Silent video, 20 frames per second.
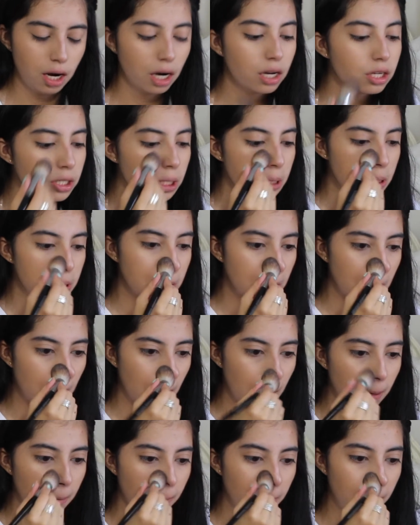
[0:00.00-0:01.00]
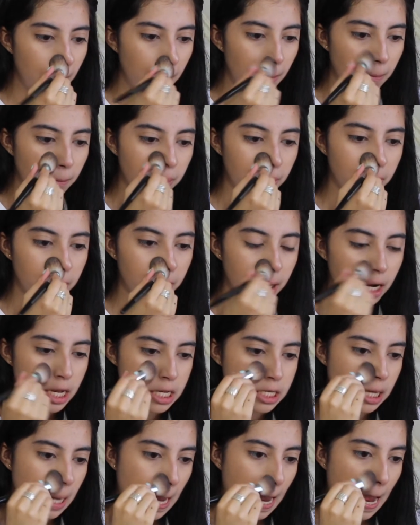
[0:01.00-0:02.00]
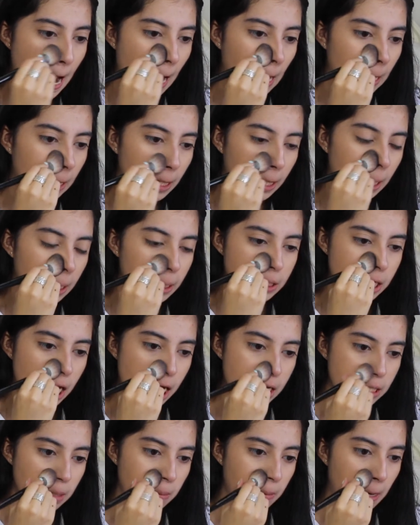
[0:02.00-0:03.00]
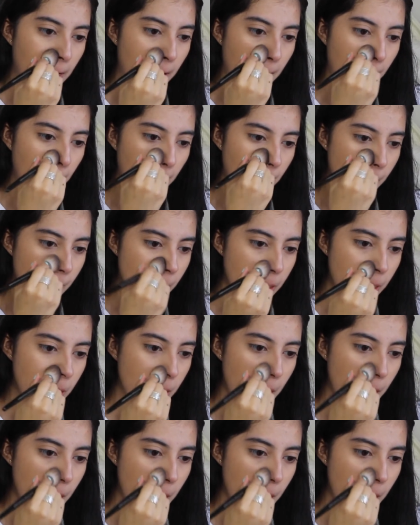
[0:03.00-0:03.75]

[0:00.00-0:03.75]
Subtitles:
and I just kind of press it onto the sides of my nose.